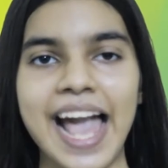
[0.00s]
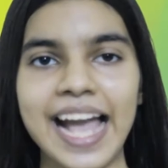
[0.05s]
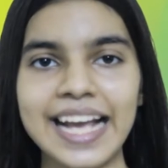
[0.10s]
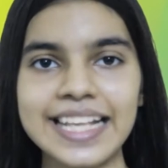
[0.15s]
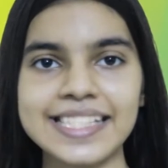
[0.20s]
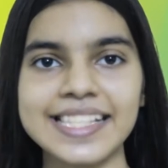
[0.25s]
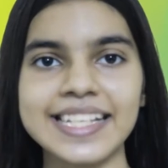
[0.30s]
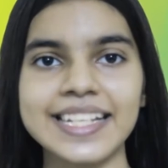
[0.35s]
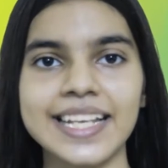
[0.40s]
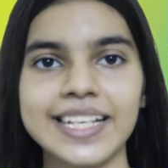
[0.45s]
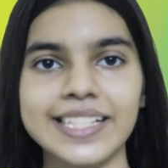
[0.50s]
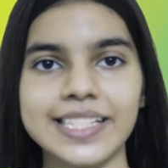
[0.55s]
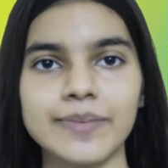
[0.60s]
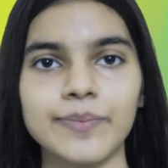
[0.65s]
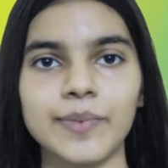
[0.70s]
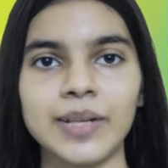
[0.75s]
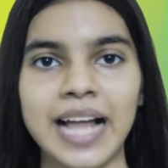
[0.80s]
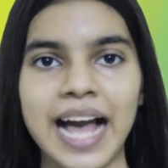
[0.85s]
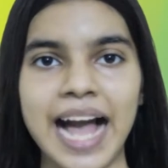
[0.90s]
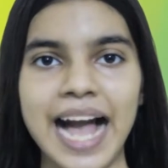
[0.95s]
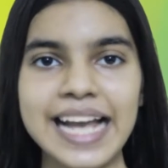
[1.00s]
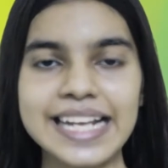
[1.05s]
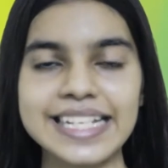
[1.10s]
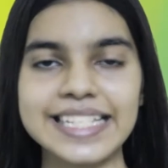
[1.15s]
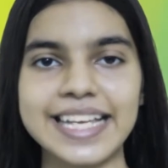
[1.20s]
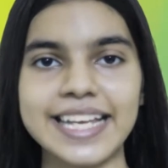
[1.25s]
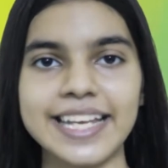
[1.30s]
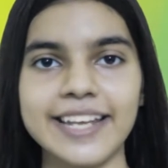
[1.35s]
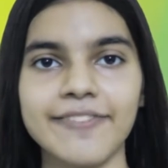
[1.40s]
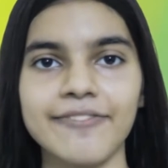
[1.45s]
hexadecimal
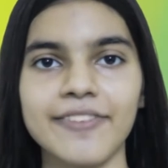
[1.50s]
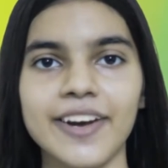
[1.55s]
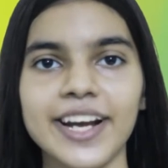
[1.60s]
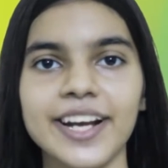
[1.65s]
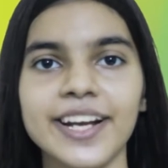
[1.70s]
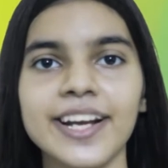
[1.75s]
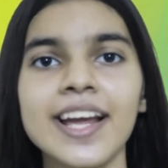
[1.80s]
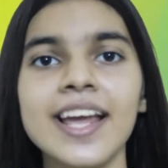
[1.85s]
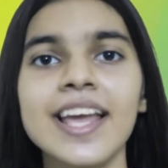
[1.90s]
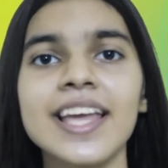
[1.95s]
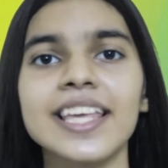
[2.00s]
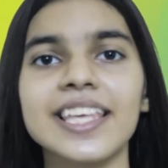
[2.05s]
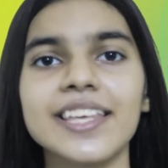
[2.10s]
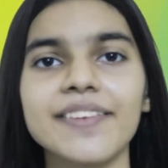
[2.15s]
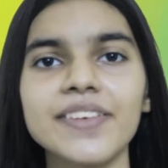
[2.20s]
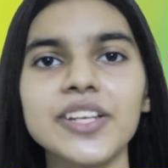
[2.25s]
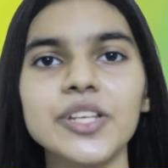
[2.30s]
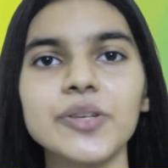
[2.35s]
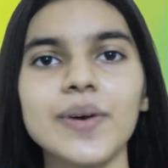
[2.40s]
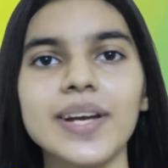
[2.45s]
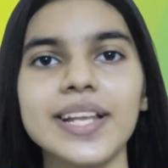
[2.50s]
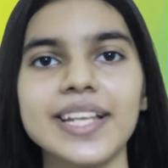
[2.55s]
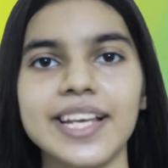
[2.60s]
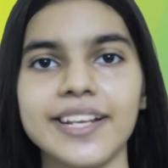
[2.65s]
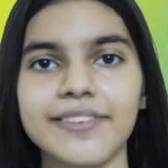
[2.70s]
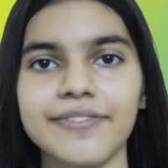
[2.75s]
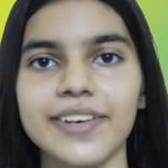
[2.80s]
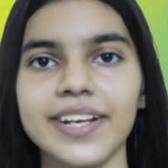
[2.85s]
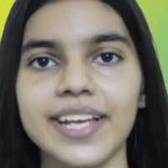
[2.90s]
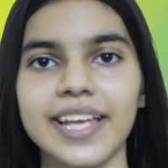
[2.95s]
identifier given to a
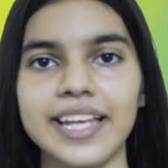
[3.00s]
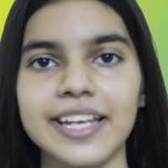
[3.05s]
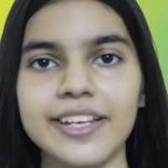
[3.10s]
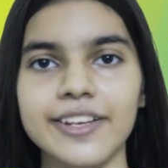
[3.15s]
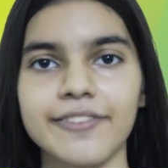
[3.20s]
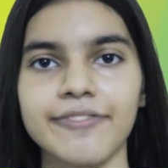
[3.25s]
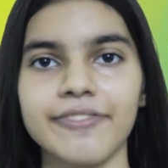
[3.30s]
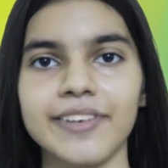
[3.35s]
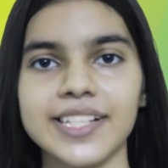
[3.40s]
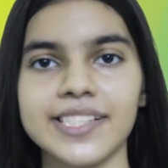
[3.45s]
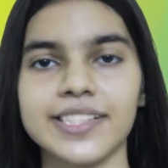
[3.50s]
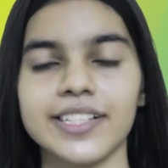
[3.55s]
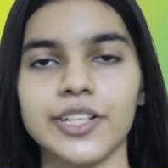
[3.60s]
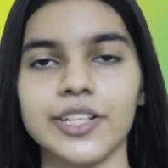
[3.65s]
network interface